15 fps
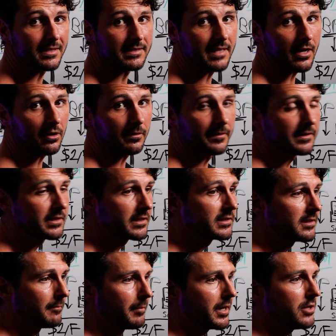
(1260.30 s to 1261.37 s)
setter. And this is
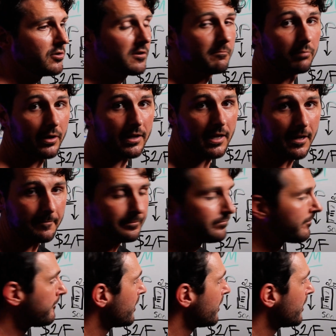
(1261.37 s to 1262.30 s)
somebody you can bring in.